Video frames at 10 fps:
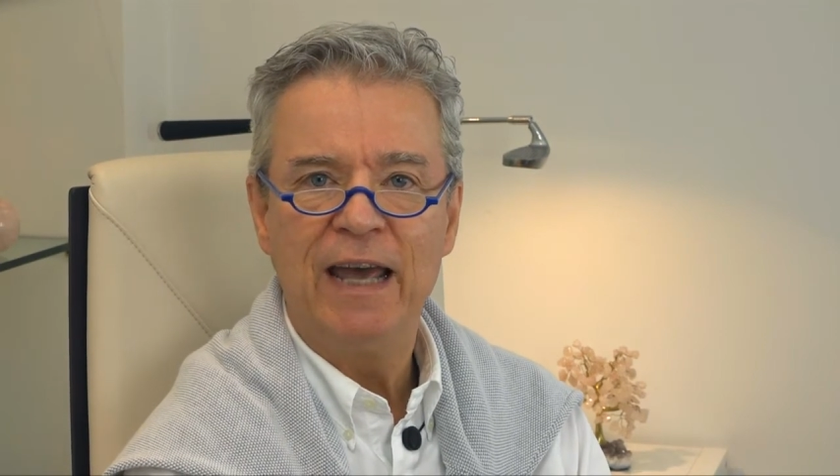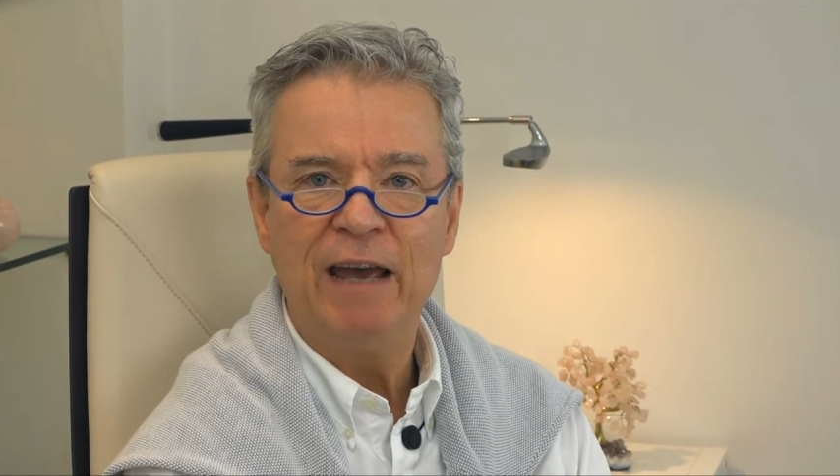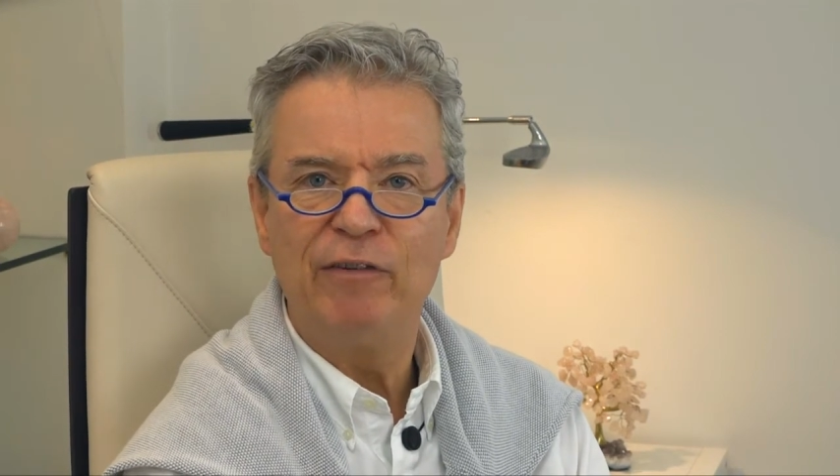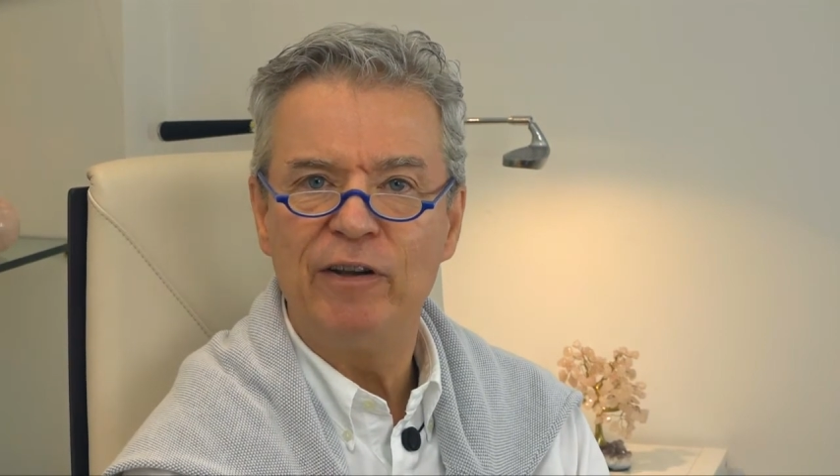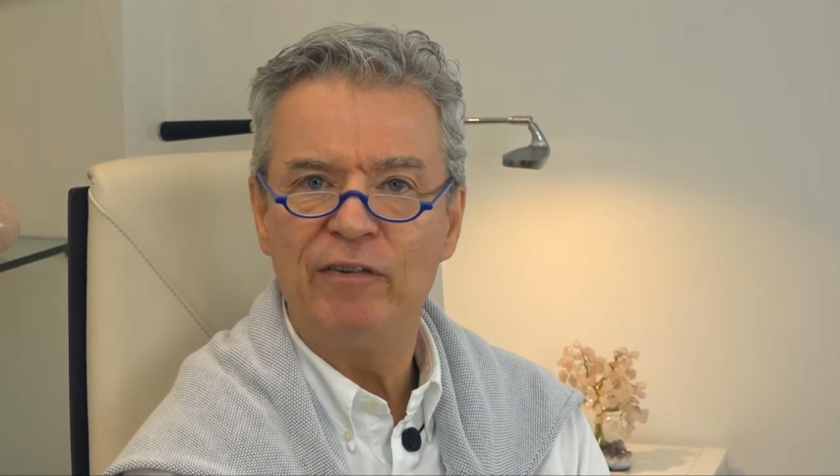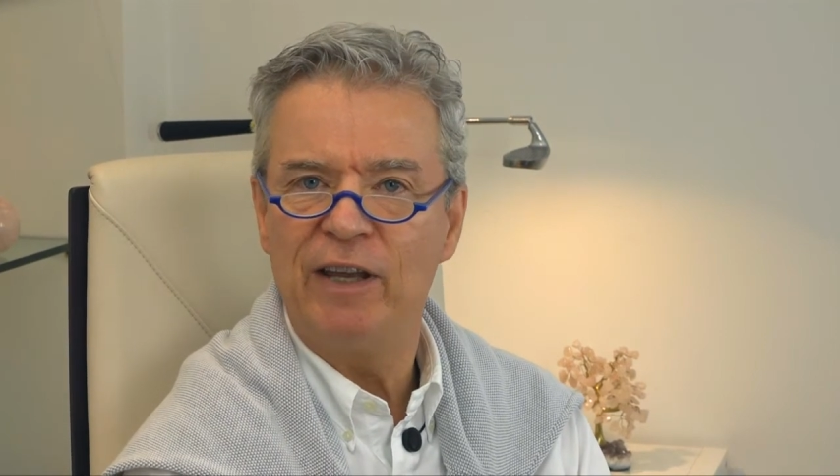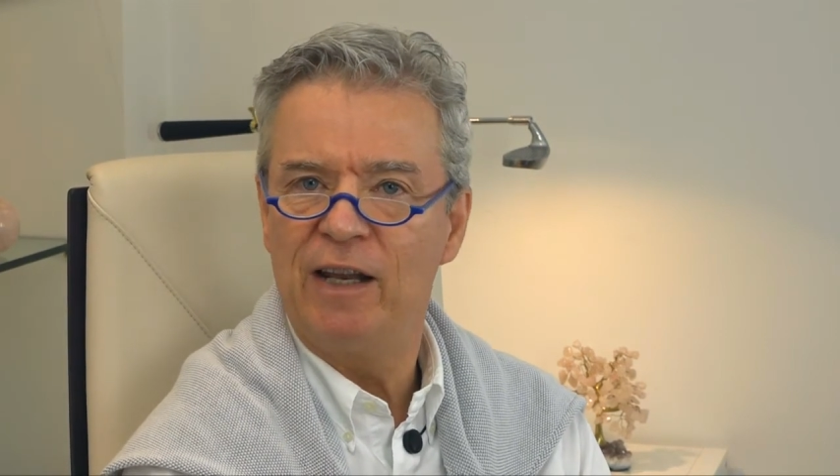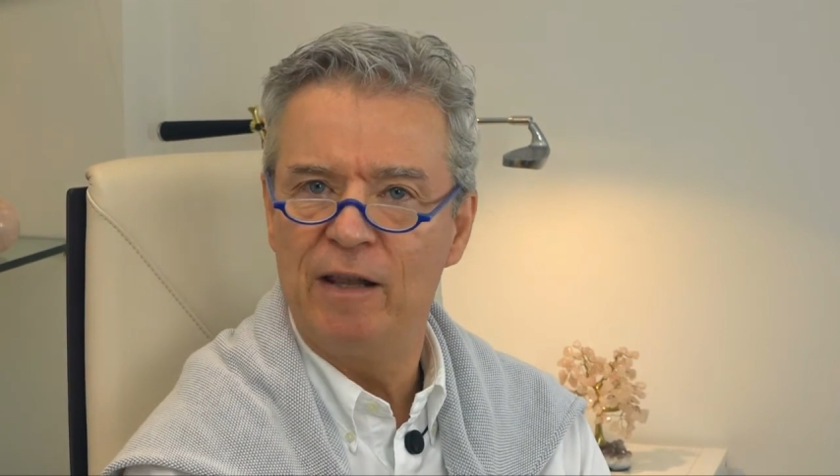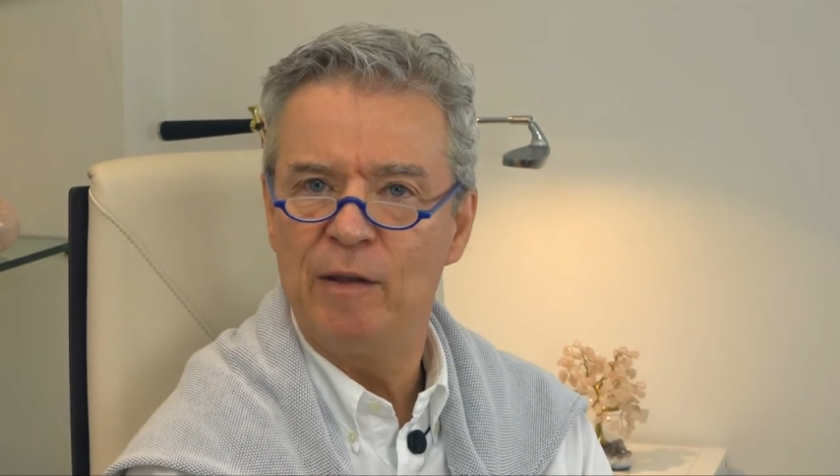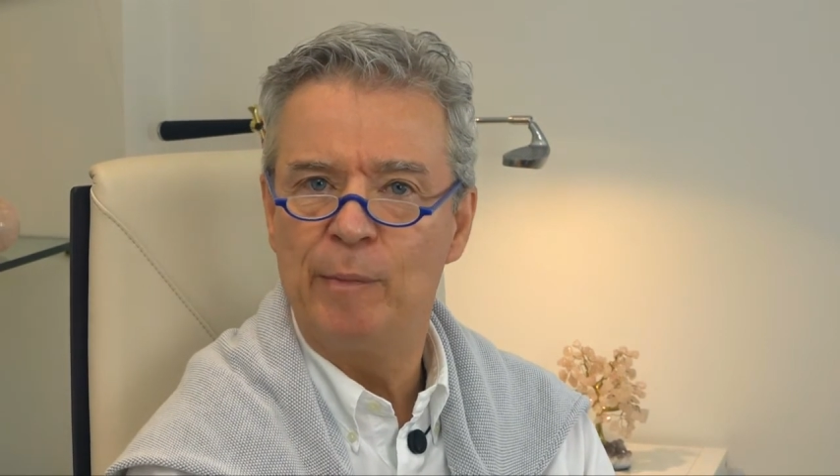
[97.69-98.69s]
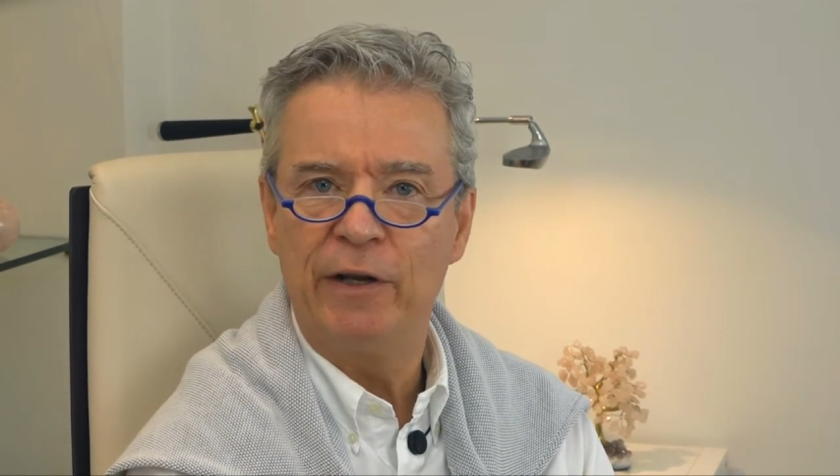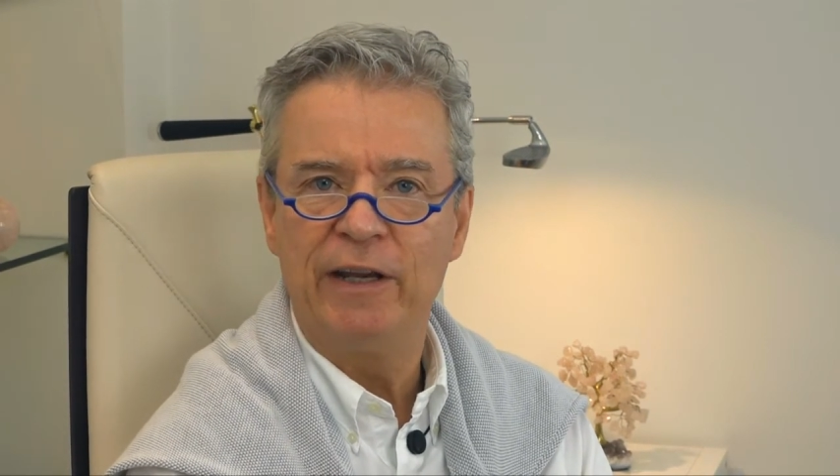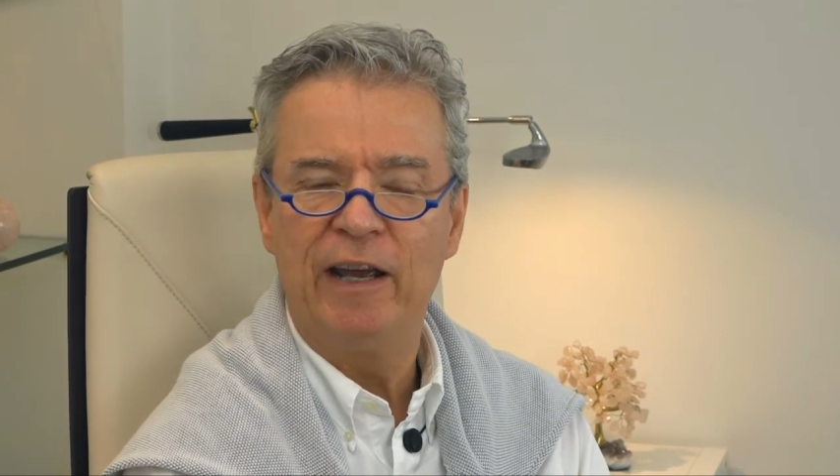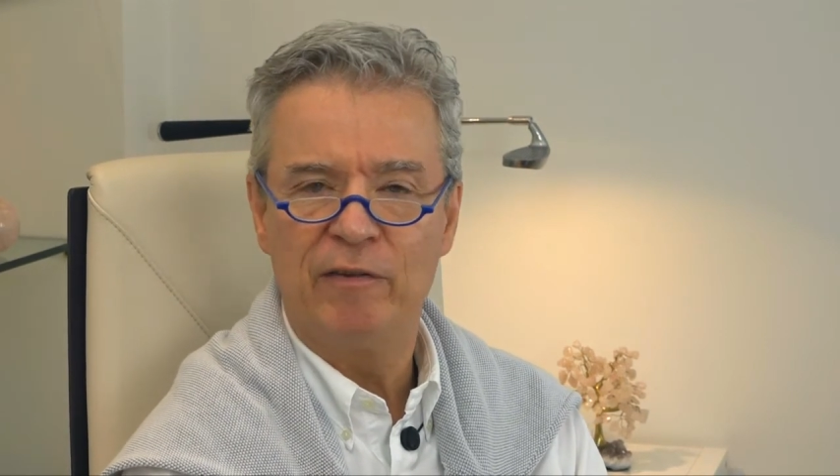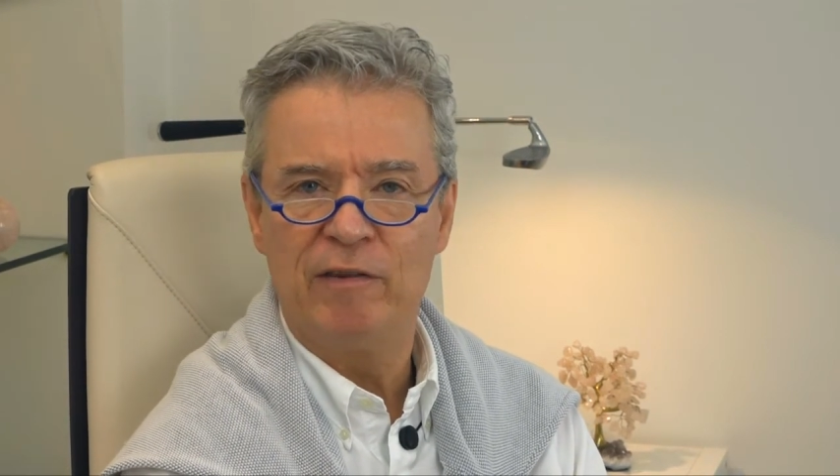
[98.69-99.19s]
Every cell in the body has